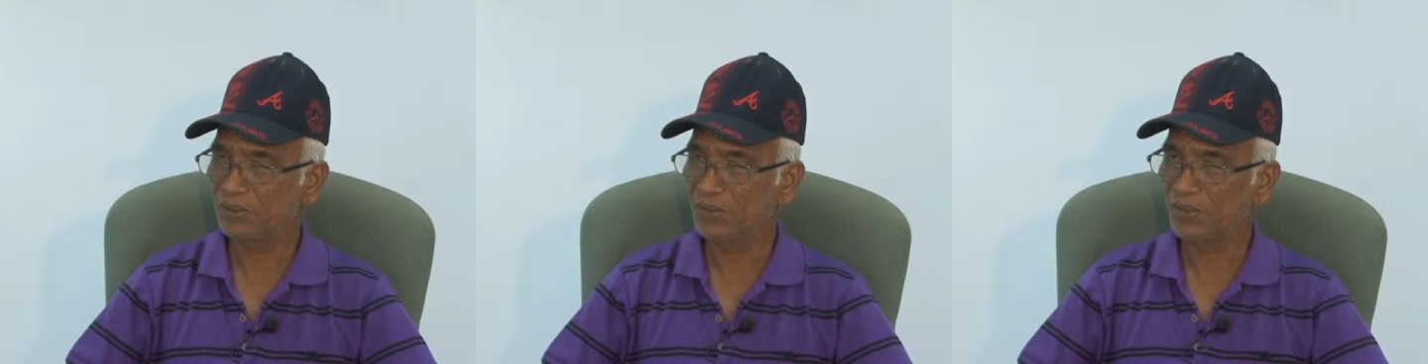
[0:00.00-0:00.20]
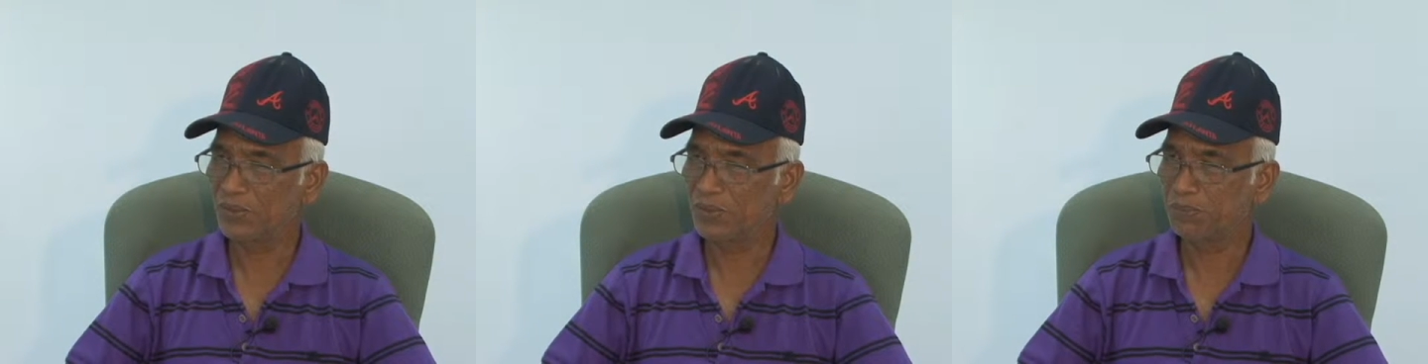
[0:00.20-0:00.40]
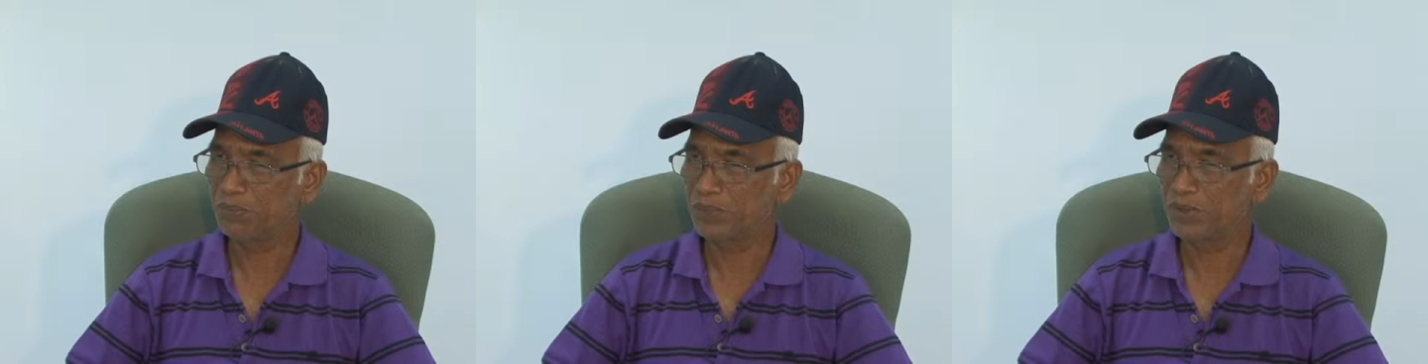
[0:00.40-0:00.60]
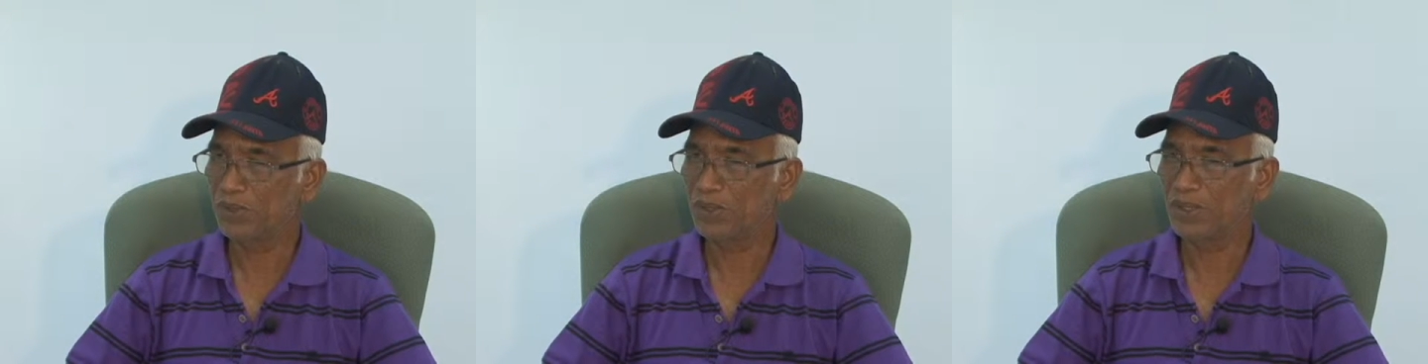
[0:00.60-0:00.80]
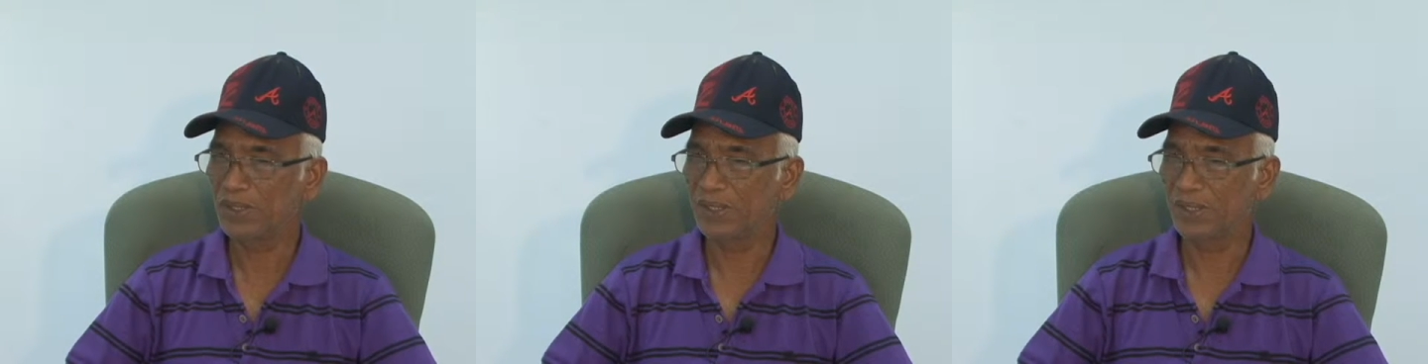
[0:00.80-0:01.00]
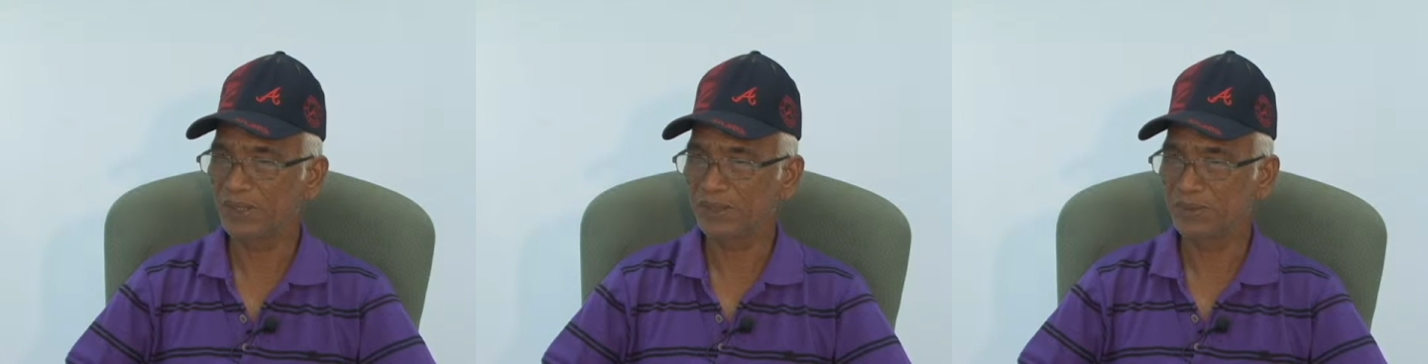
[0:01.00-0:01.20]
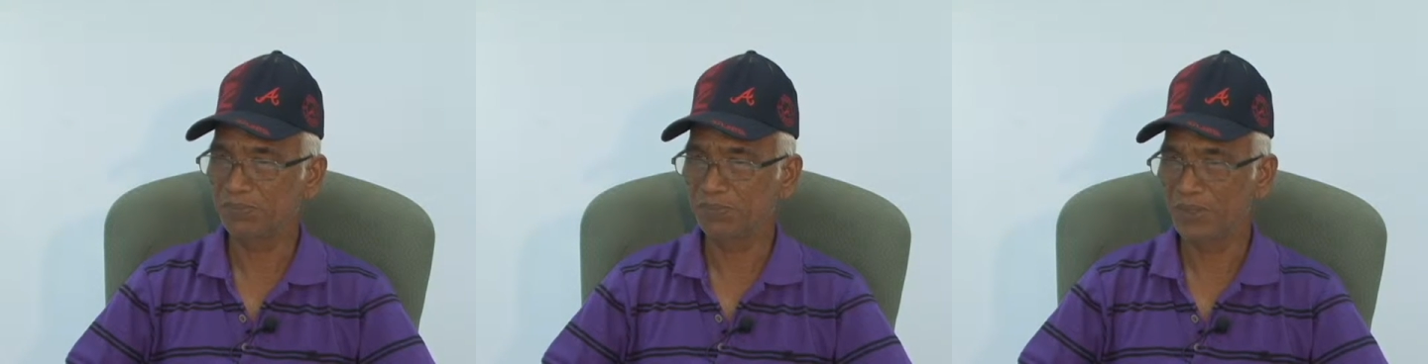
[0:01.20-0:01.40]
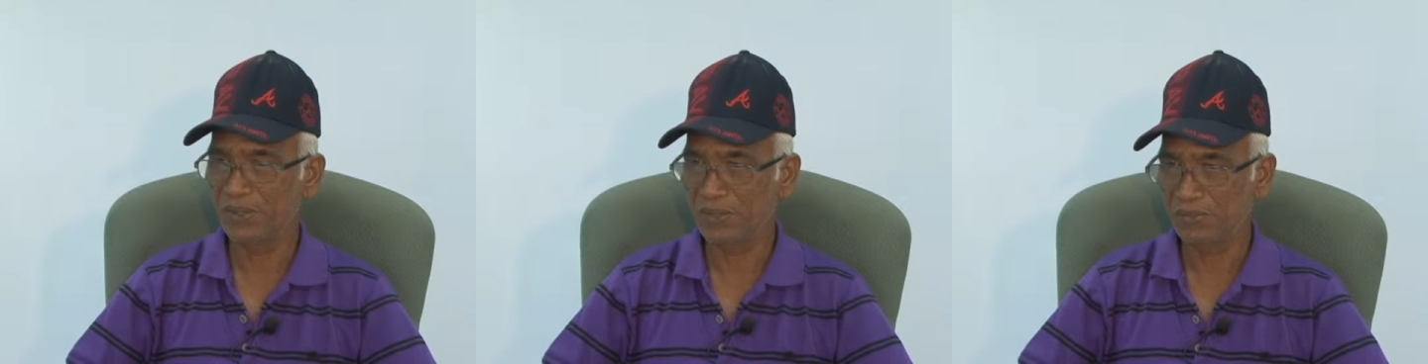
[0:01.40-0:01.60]
where we put down an
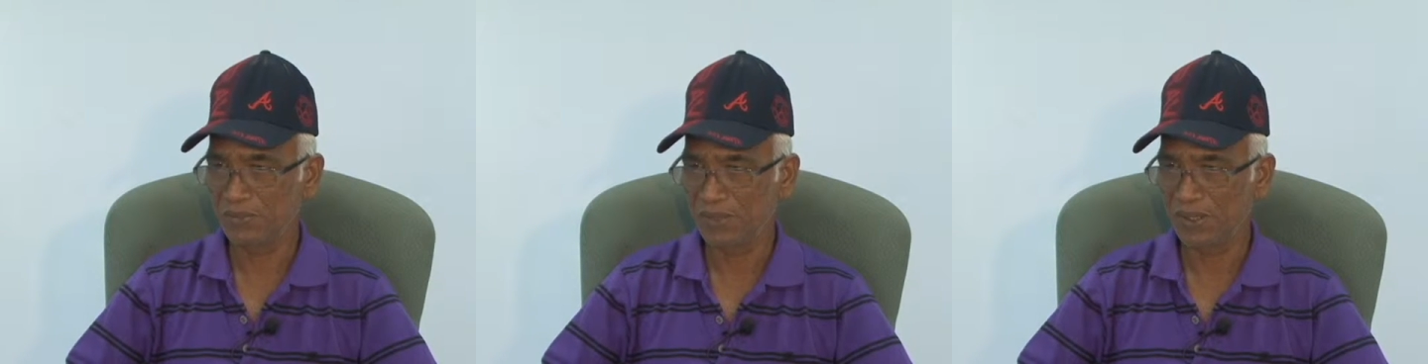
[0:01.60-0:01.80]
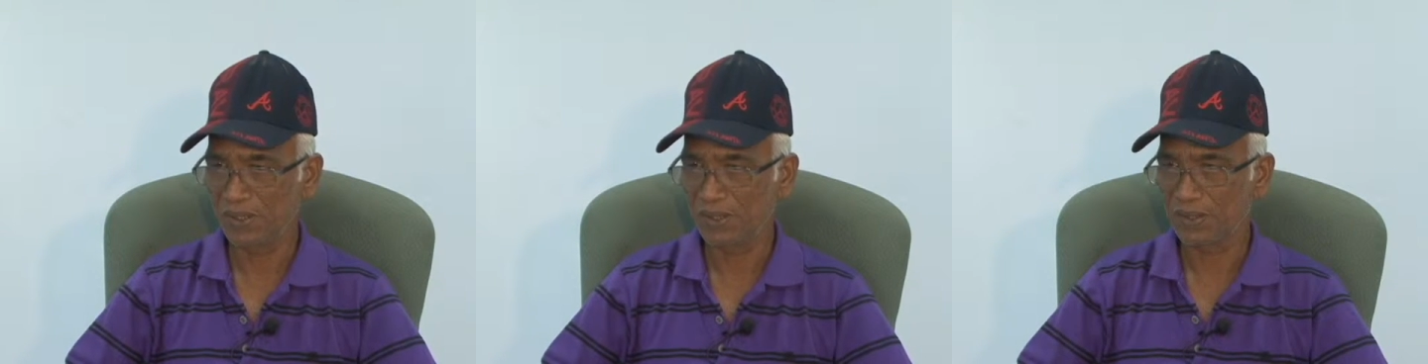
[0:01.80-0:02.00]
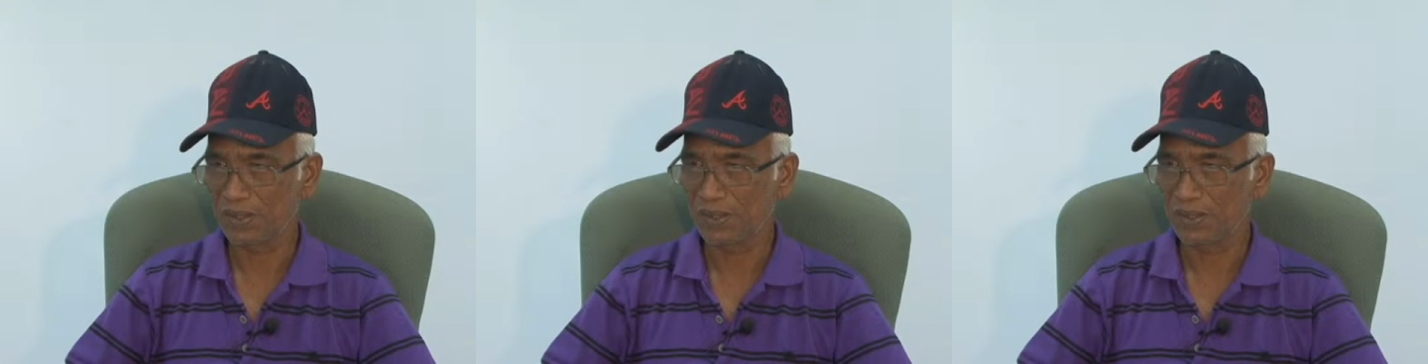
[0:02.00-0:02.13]
experiment.